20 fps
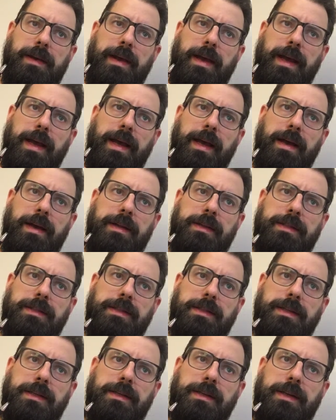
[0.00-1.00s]
And
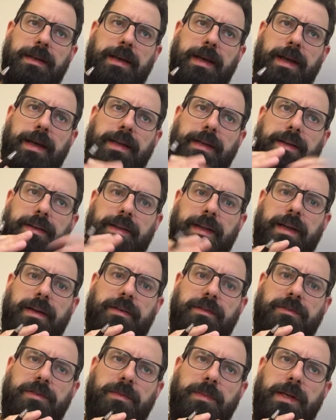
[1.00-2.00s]
any of that
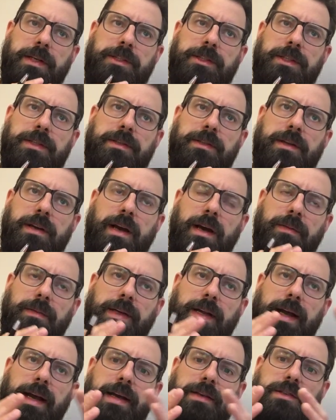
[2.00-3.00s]
information, I'm
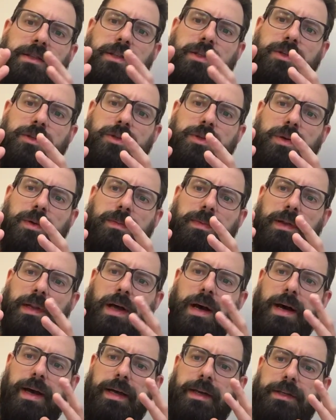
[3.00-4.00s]
going to ask you to
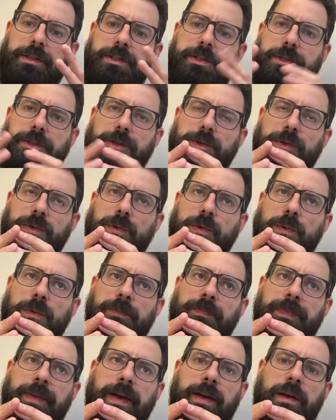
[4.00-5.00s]
apply to
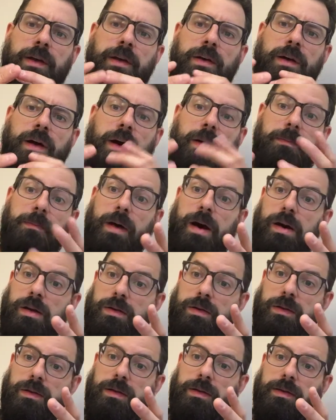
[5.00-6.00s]
a
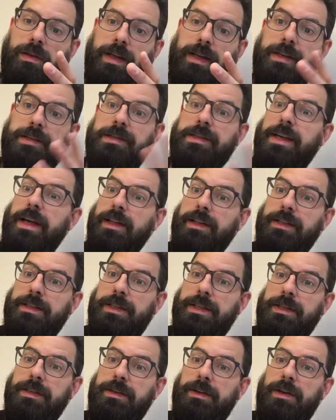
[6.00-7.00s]
model, like a
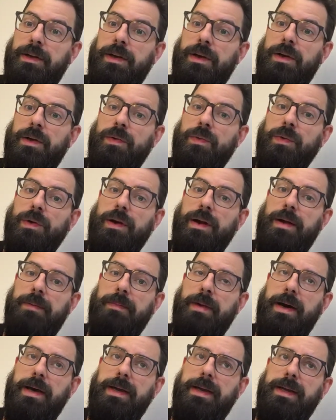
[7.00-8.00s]
skeleton, where I
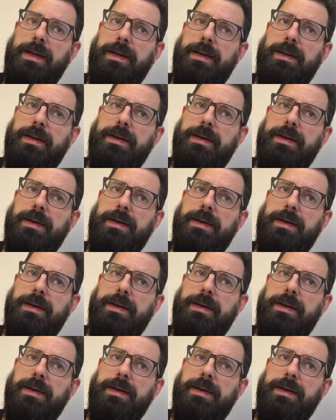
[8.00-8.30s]
might